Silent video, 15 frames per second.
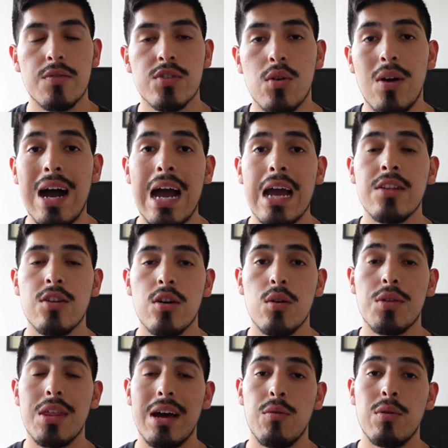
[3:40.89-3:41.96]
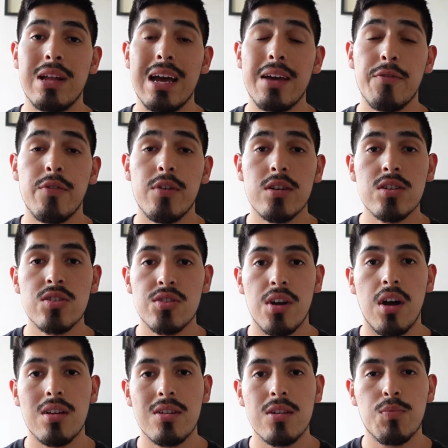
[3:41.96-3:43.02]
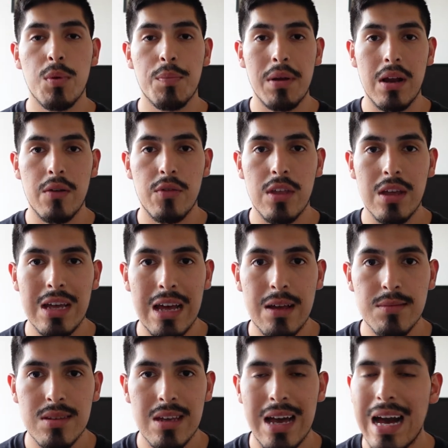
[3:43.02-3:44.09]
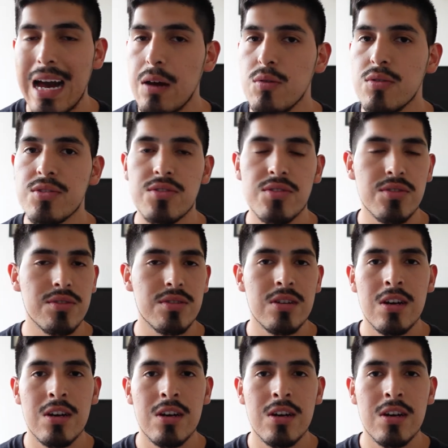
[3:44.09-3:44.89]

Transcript: So I know that when I first started preparing for the GAMSAT, I was